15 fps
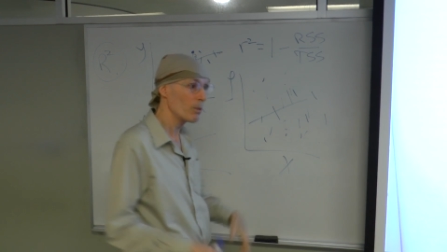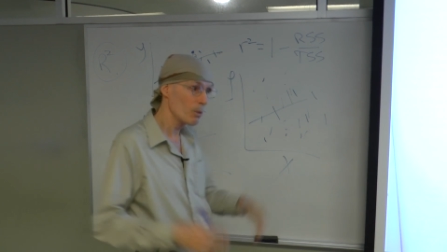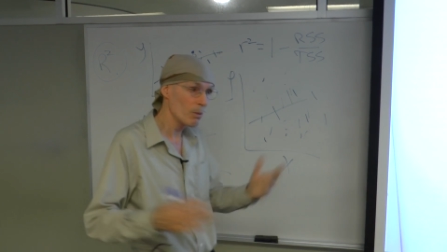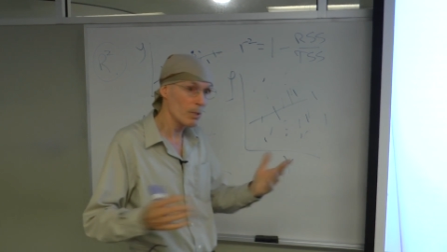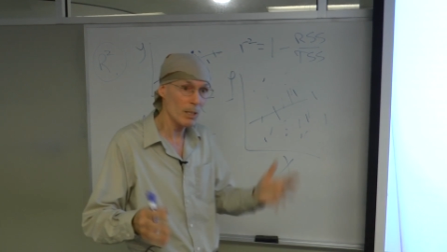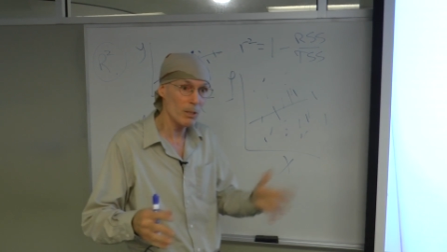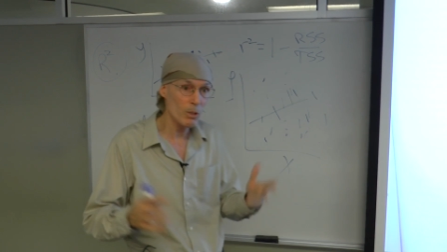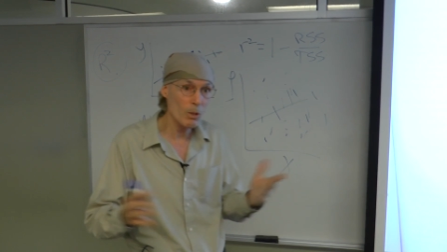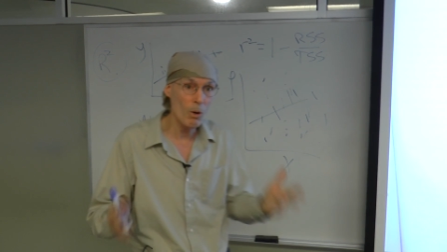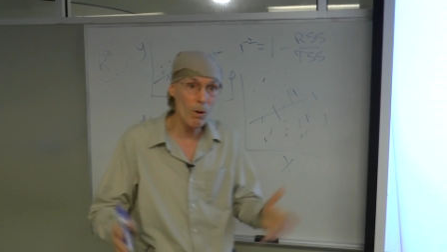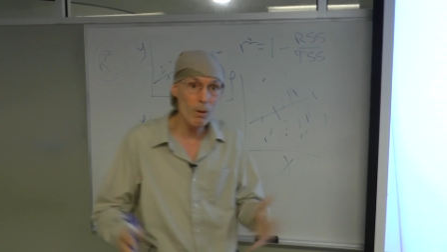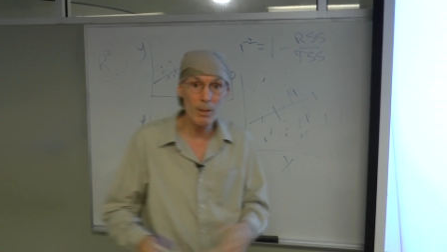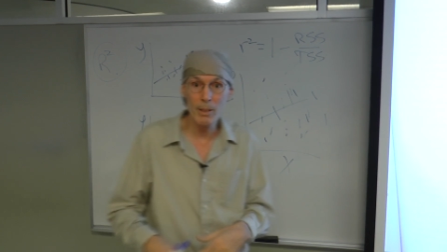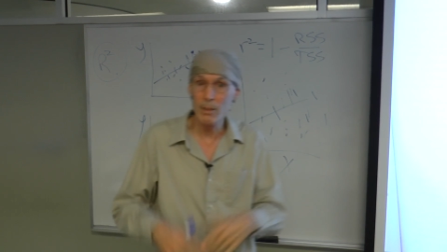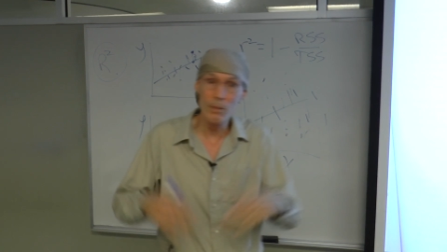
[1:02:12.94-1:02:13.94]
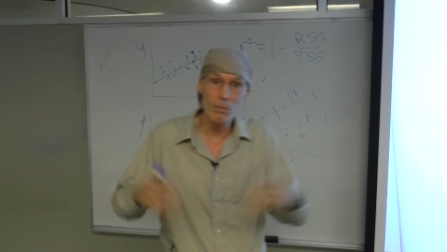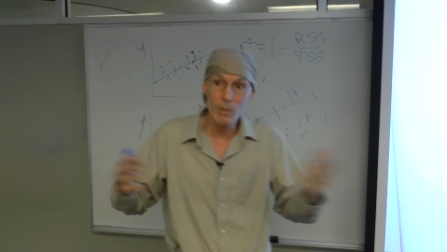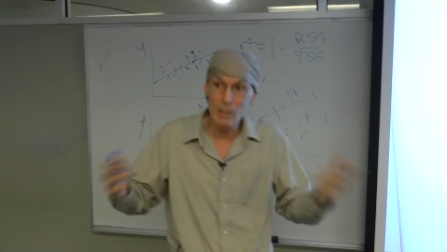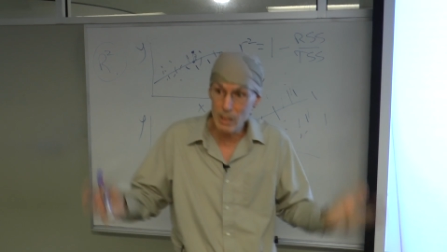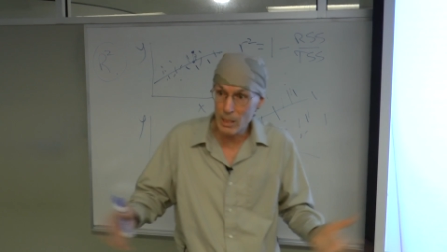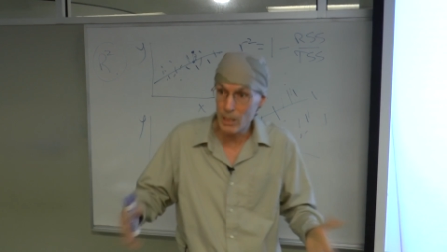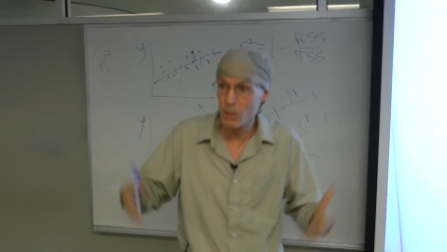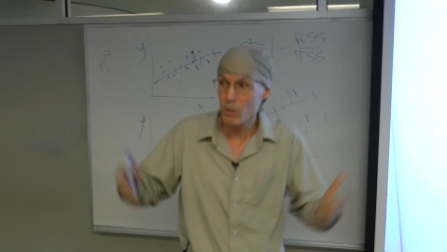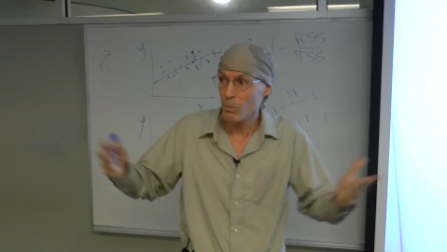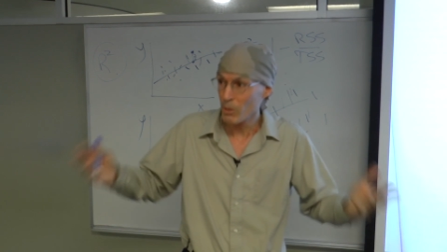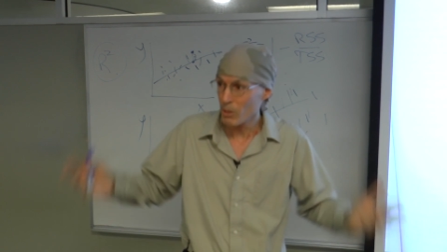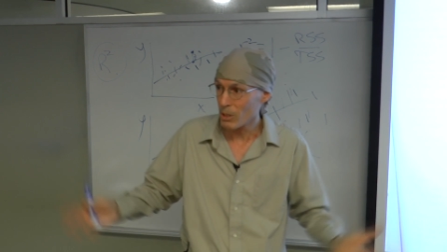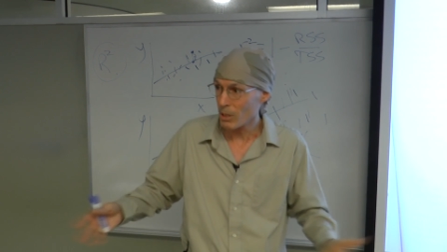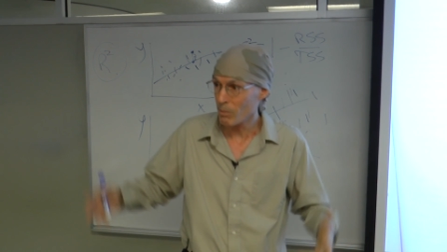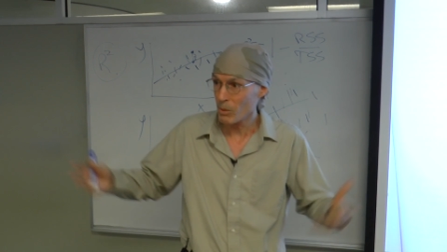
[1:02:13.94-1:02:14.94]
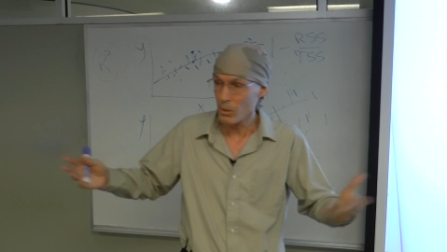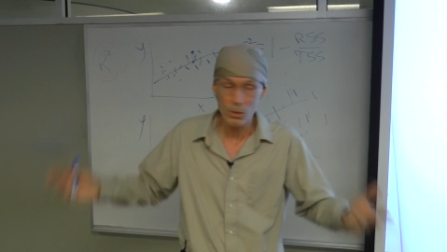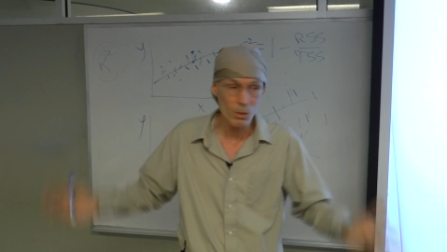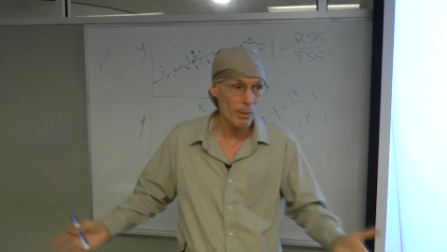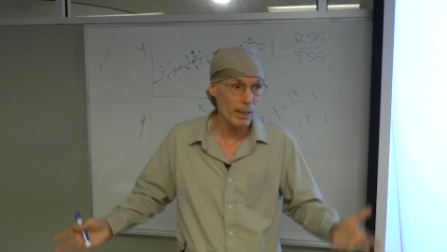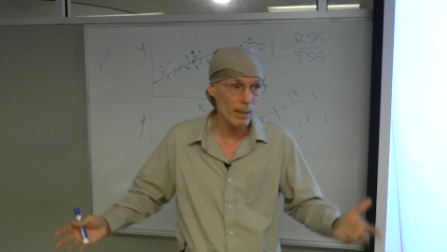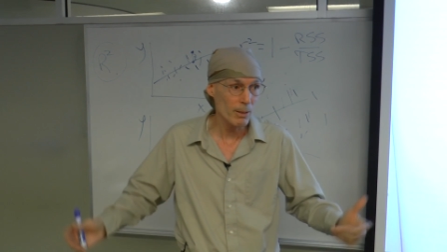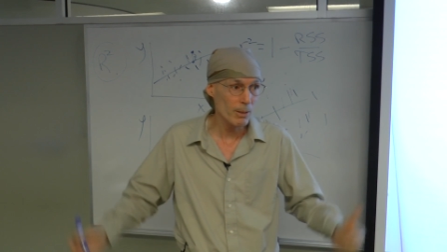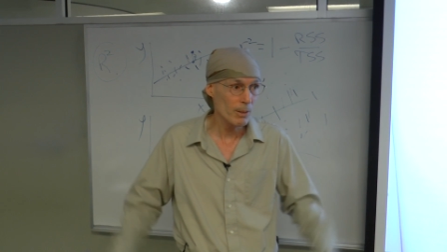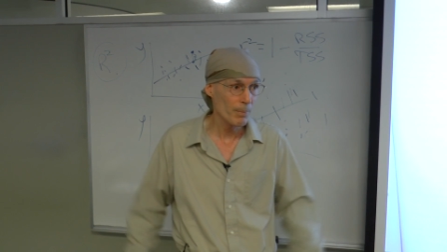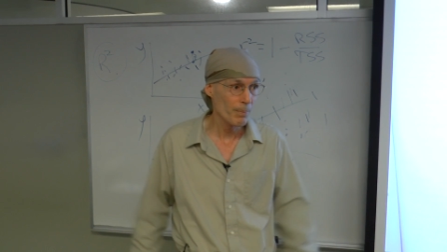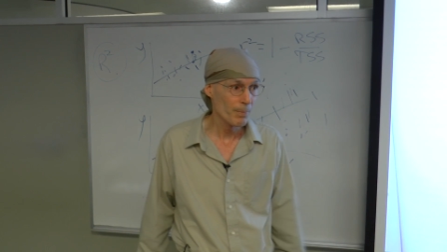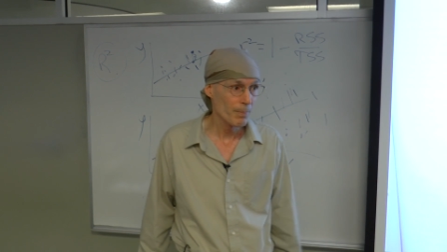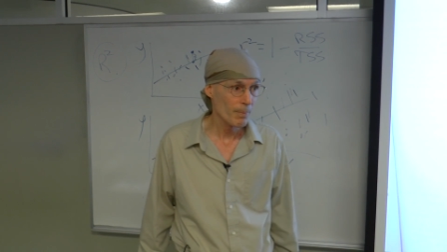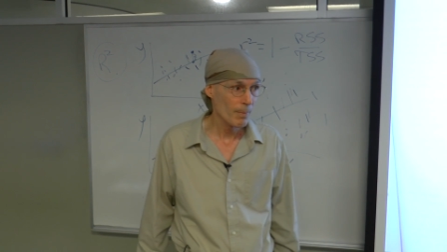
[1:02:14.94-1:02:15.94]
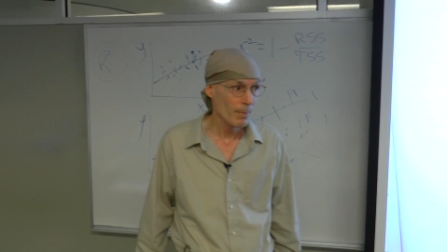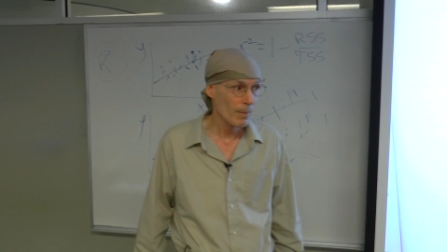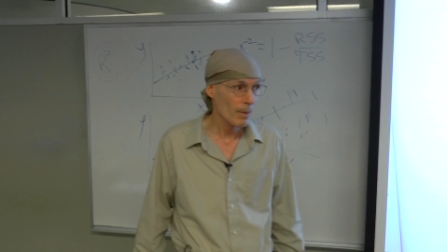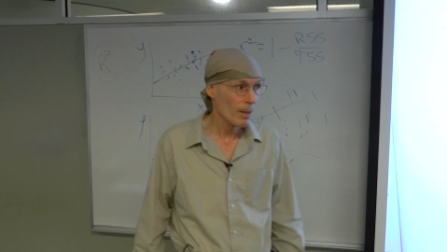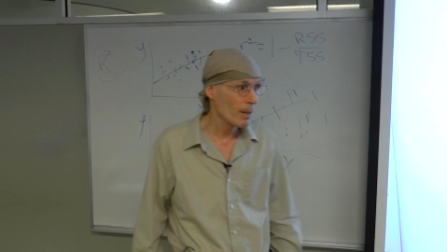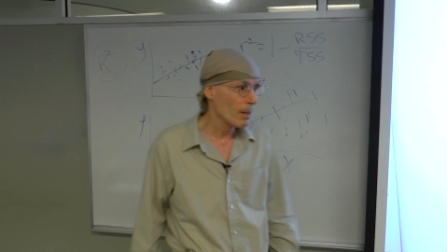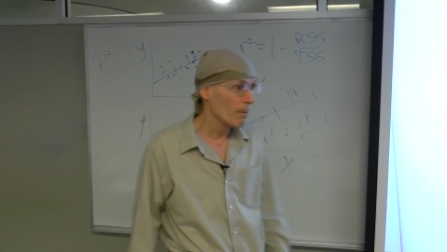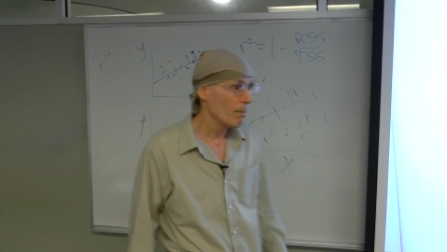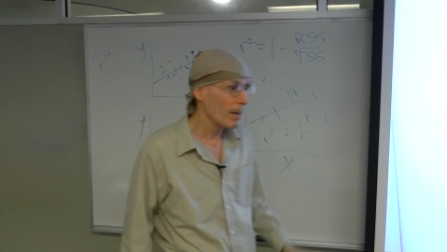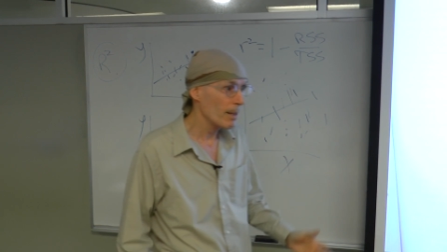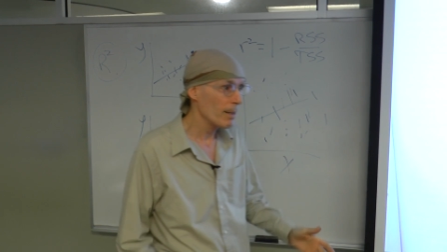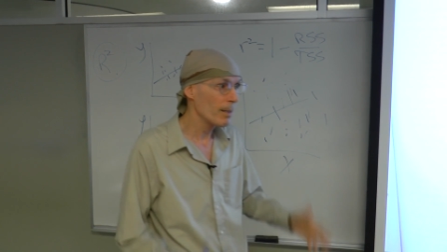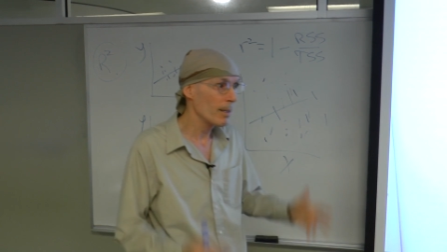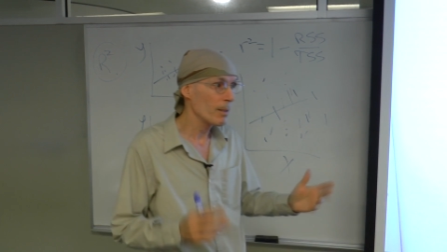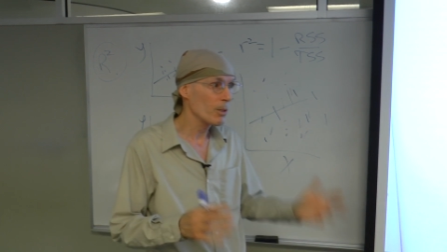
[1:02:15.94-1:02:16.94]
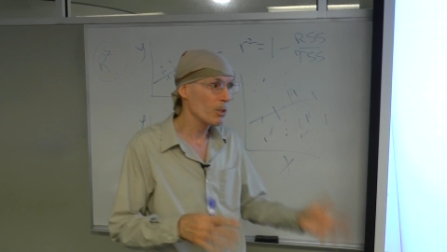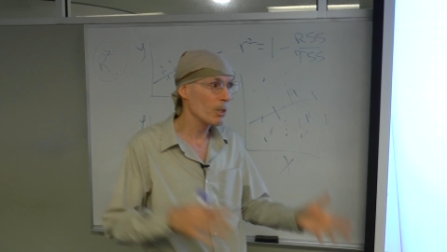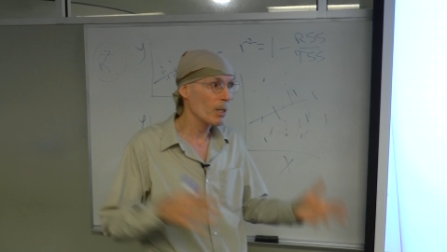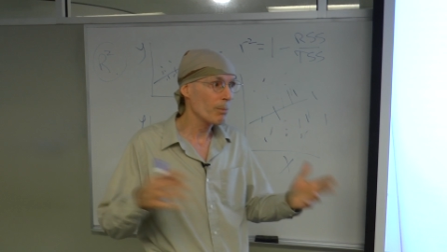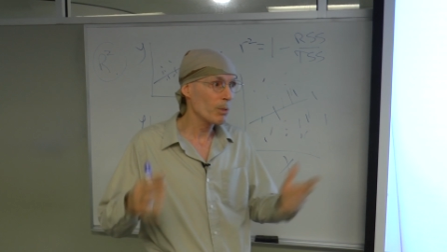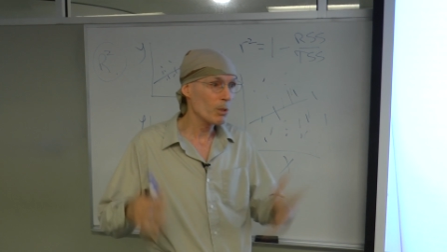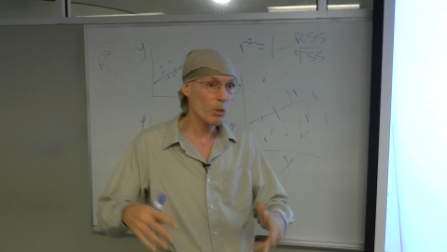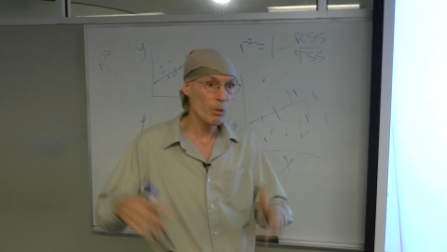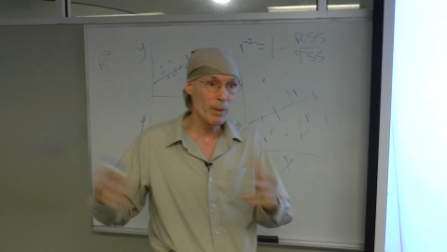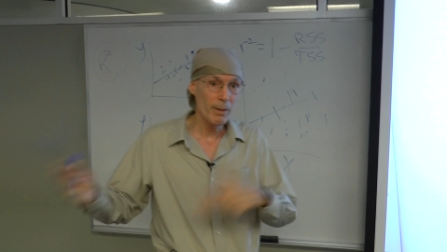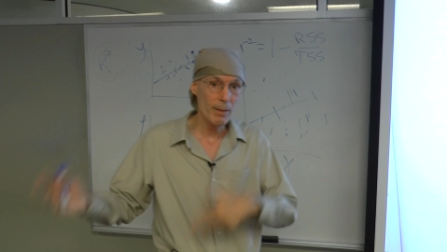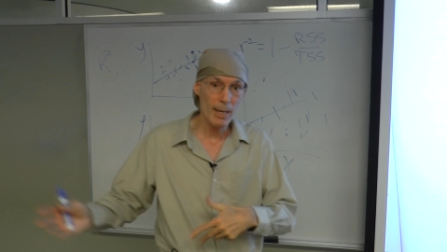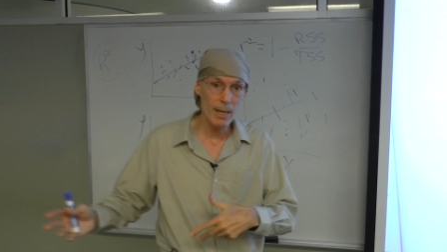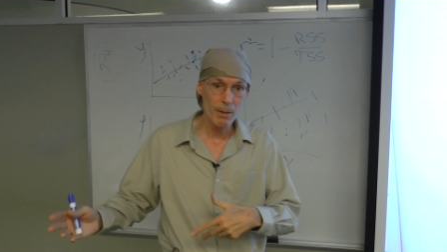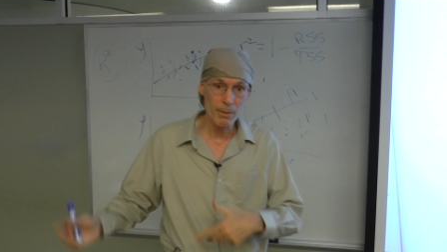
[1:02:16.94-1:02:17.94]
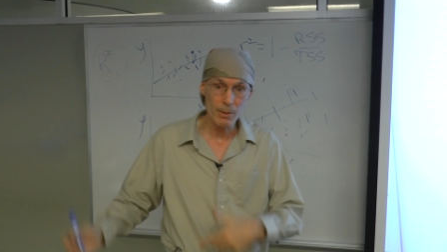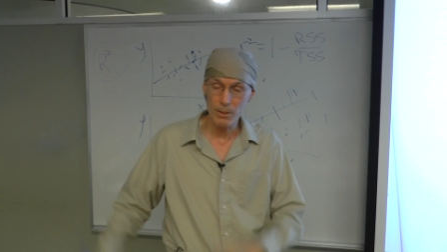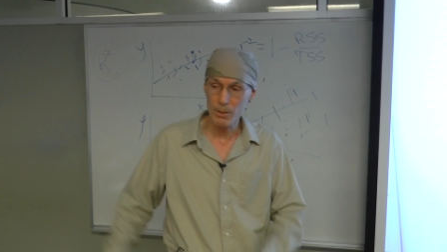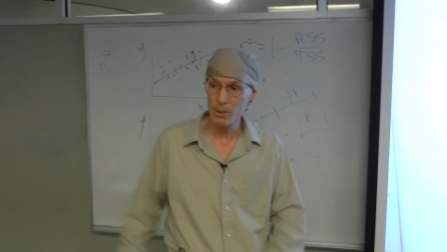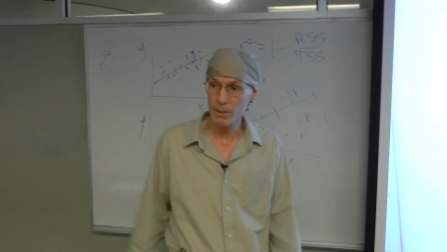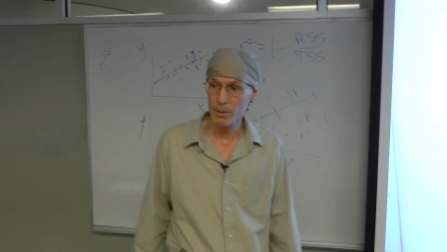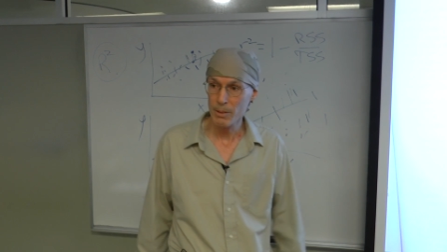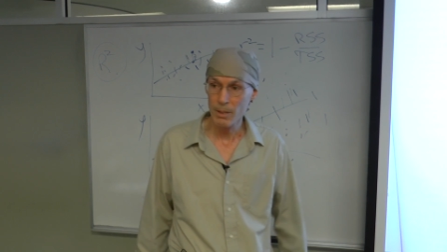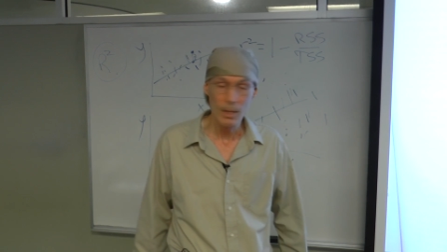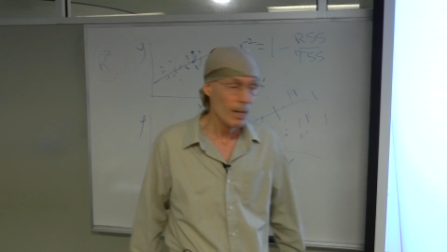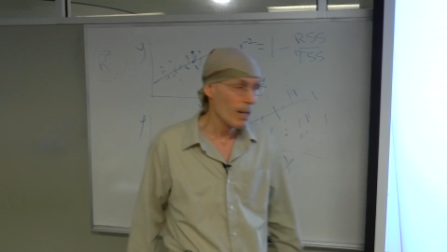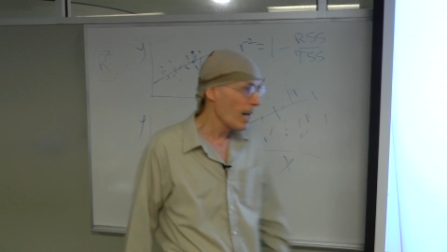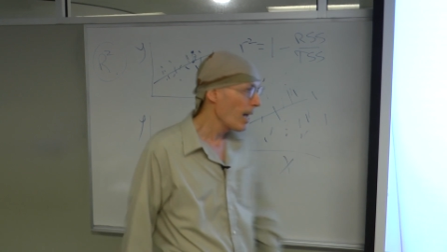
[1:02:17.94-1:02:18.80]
just call it the residual sums of squares rather than the sums of squared errors. I